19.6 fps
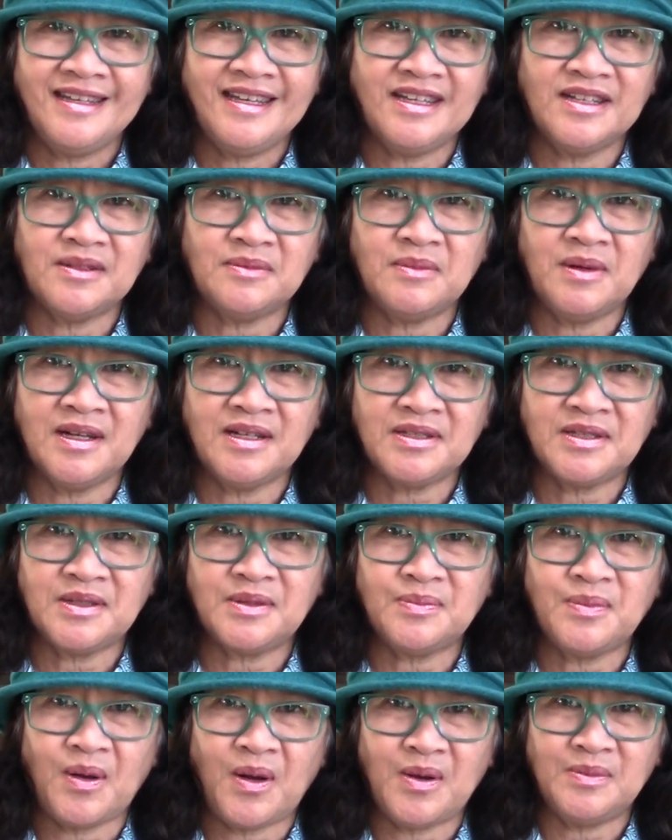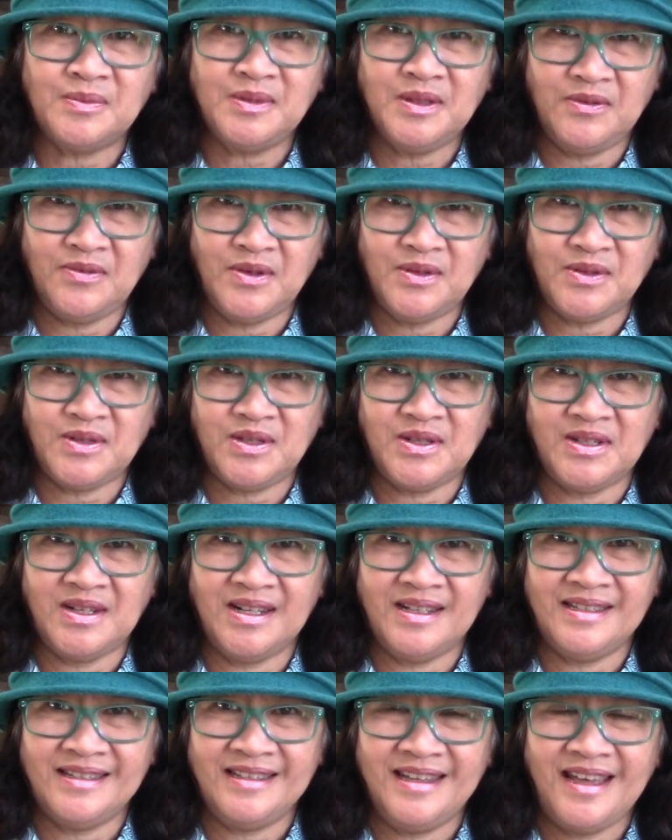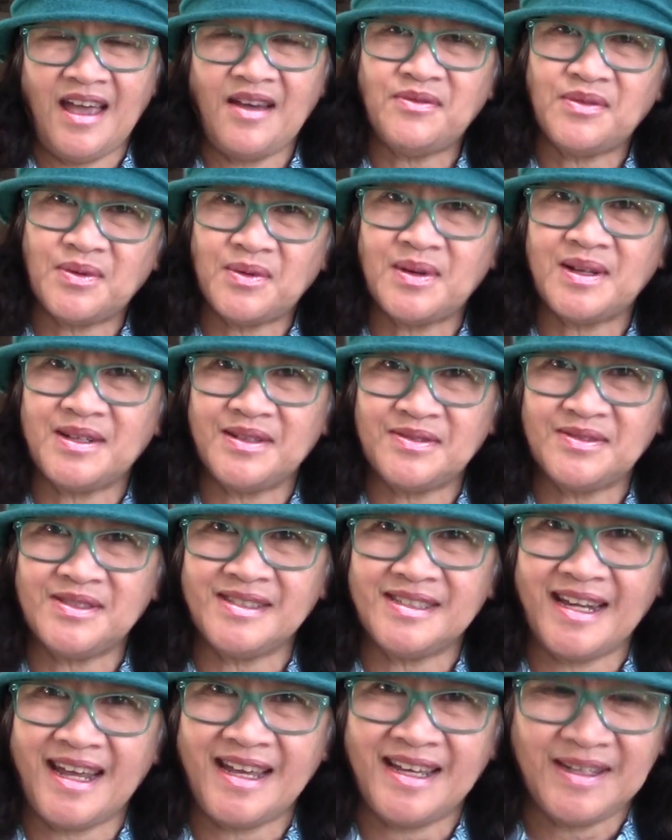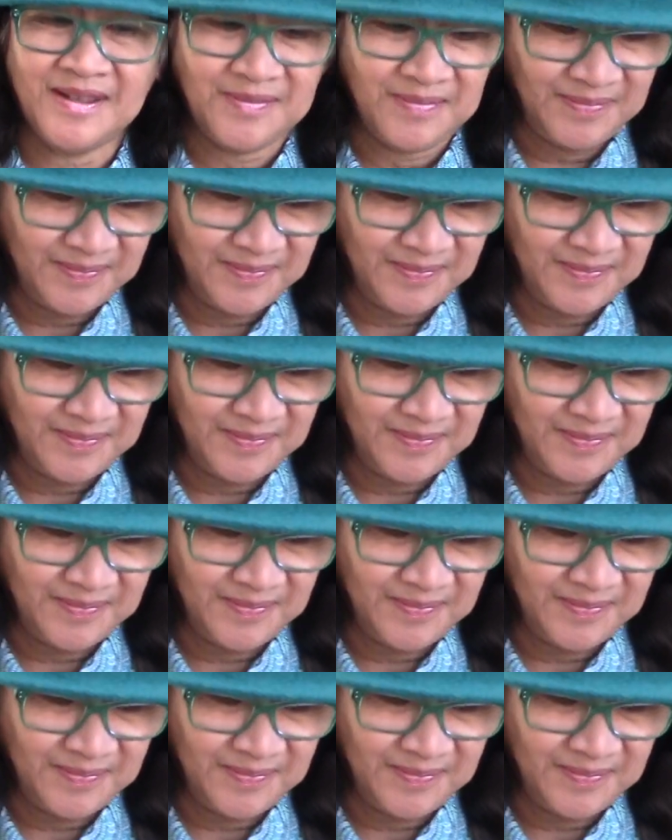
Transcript: Ilma's Poem Devotional. Have a wonderful day.